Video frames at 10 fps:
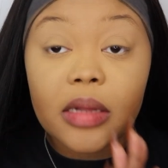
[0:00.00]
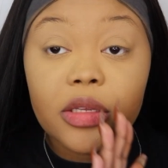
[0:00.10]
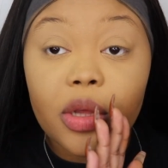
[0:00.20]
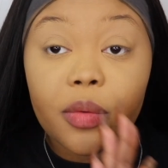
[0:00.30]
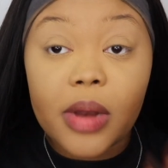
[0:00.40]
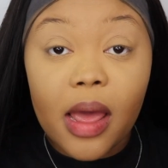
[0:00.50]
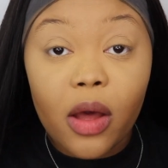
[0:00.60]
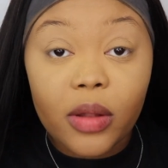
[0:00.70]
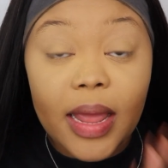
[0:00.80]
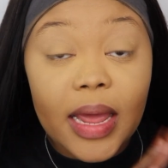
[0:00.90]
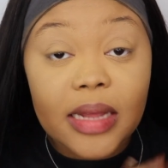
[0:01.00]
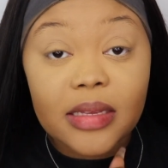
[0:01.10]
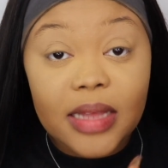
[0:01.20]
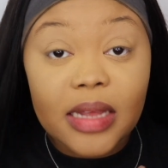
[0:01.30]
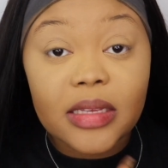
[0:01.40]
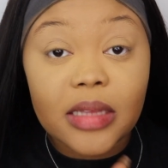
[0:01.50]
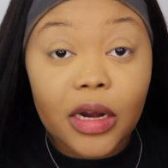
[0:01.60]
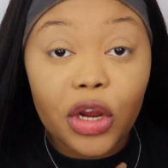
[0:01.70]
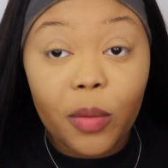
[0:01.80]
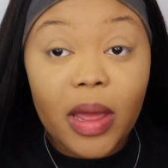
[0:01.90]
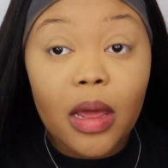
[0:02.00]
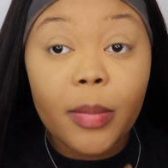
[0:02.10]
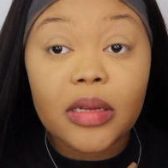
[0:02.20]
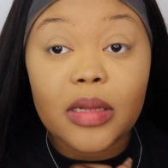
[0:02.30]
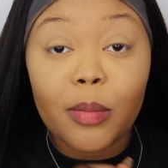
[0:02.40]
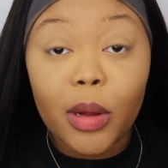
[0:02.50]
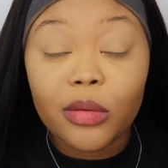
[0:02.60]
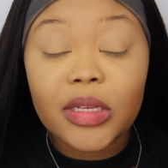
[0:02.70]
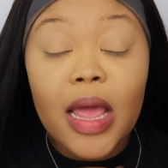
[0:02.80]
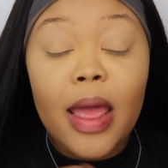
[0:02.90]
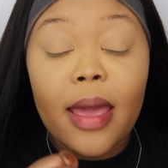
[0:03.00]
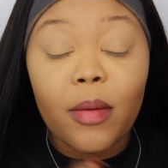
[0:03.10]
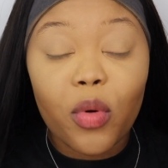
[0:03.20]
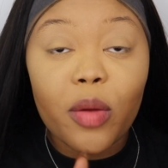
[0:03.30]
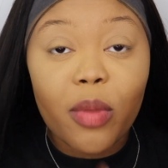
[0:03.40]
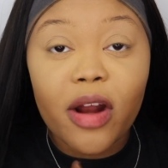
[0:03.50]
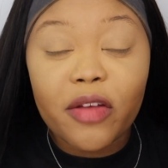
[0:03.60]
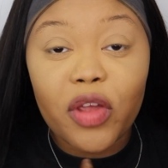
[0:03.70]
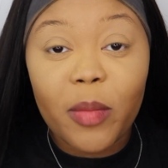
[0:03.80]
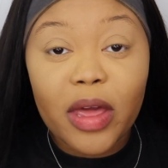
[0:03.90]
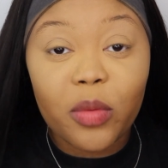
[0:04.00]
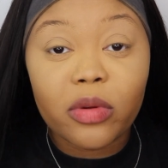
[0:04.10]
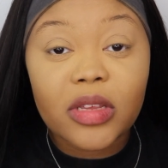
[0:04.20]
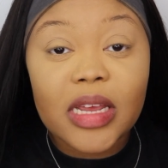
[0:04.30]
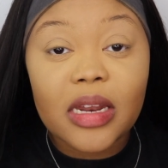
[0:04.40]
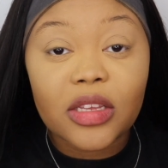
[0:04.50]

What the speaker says: so now, like I said, setting your makeup is the most important part of your makeup routine.